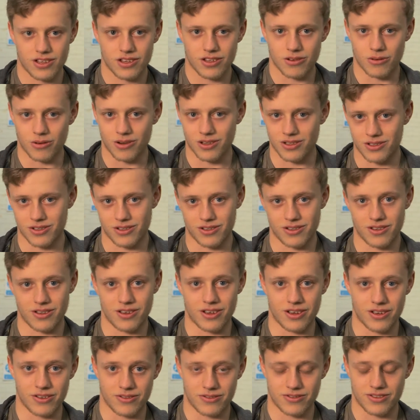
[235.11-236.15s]
the one, two,
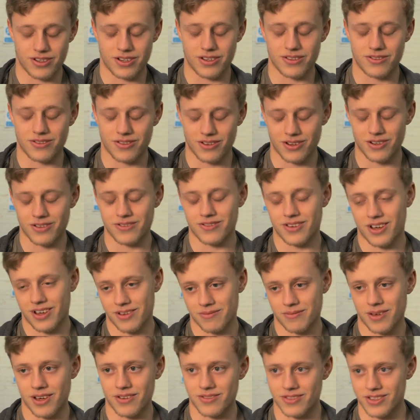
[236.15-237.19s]
uh, three, four,
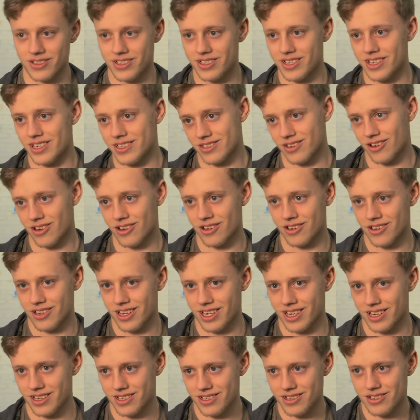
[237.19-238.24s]
five method, it's all
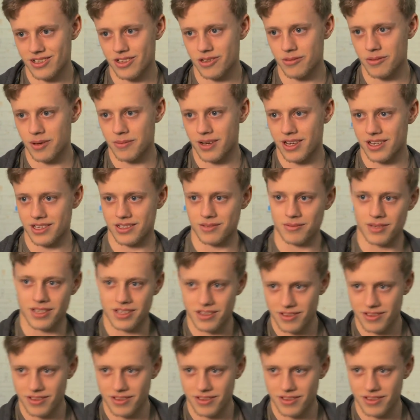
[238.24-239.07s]
like coming back to me.